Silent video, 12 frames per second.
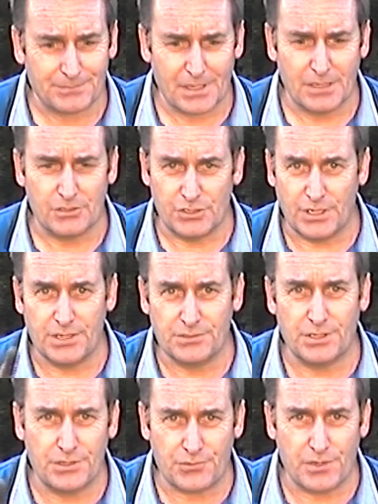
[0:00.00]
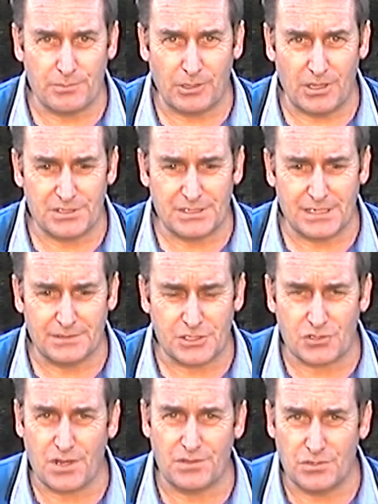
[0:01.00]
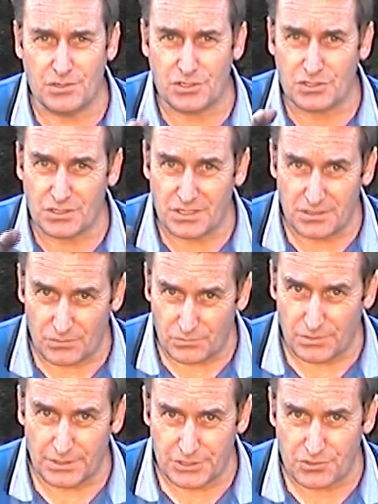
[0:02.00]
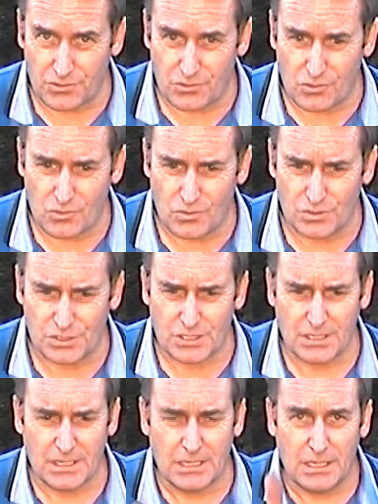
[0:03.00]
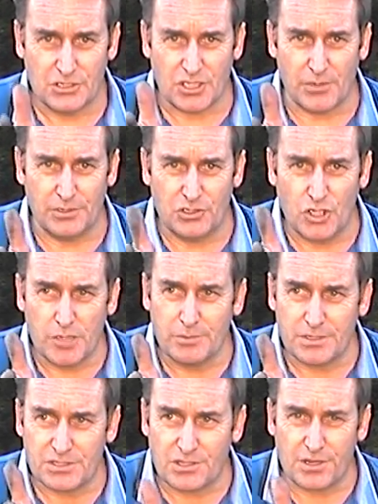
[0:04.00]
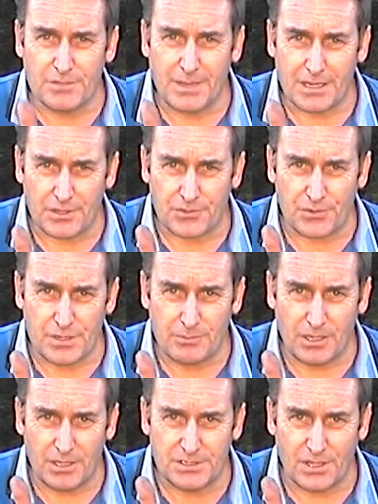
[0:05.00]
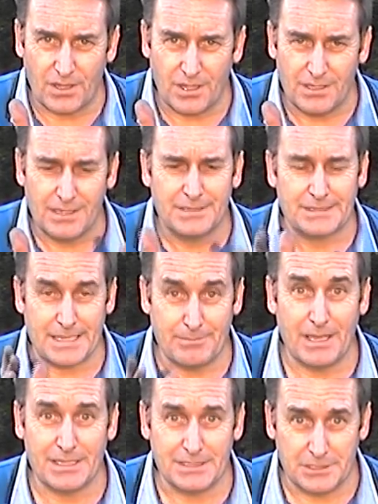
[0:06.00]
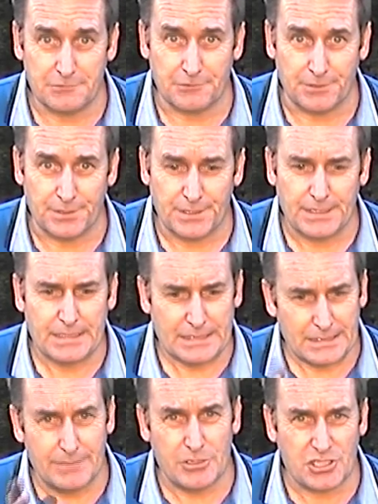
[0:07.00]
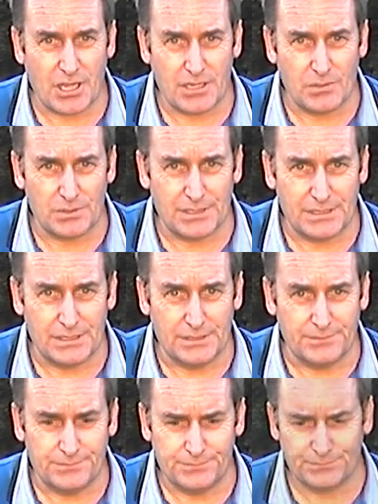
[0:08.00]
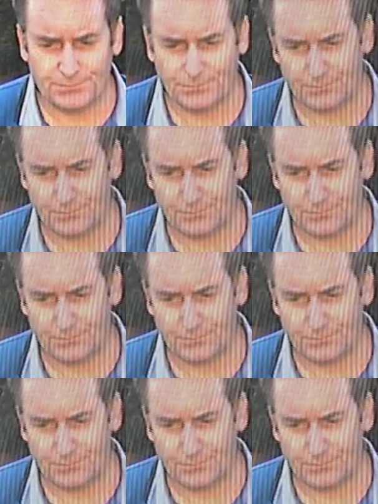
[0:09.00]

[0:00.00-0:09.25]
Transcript: You don't need 3 plies to get the strength, you just need the really strong cords. So when Cooper decided to make a 3-ply tyre, they made it different. Let me show you what they did. This